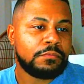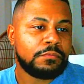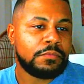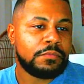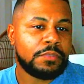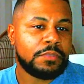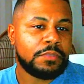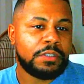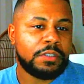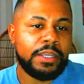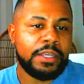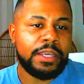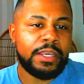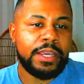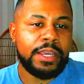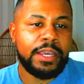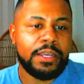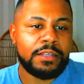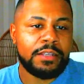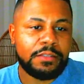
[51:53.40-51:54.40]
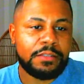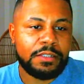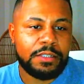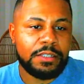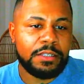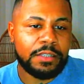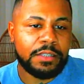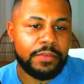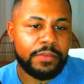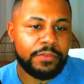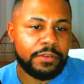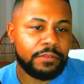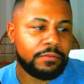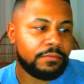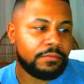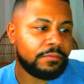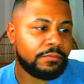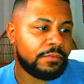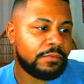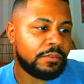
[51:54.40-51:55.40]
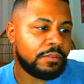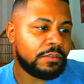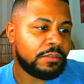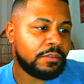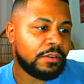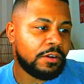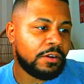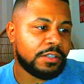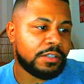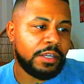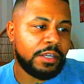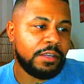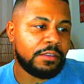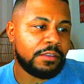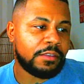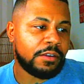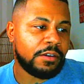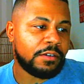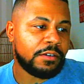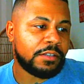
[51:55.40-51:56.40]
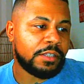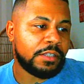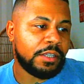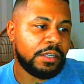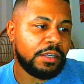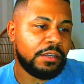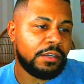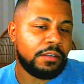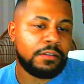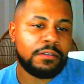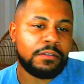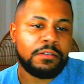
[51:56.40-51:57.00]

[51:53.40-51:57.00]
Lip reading: DK is 67, 13, 13,